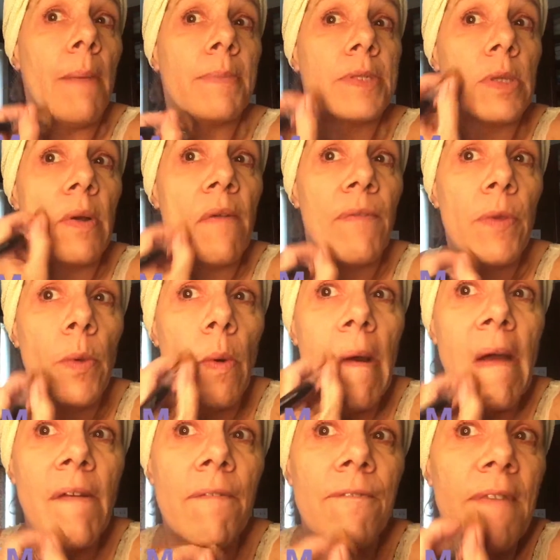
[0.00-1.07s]
So if you
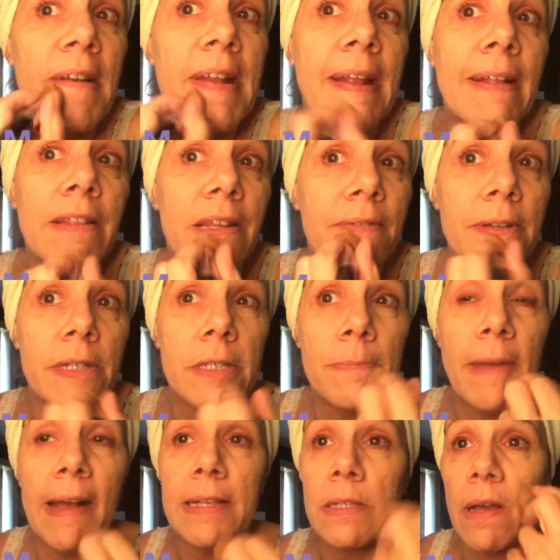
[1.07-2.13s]
are fighting liver
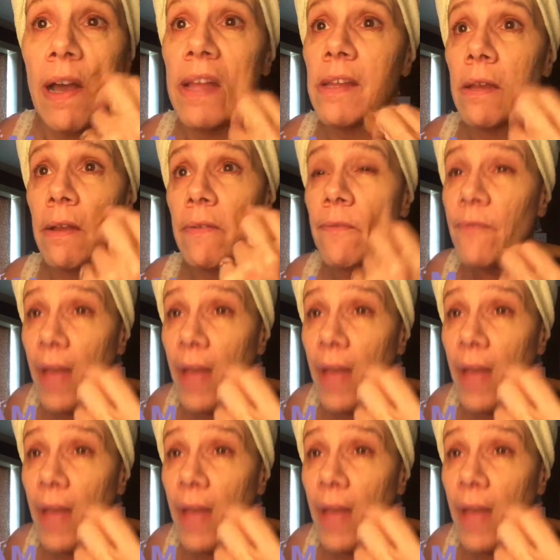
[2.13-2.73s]
spots on your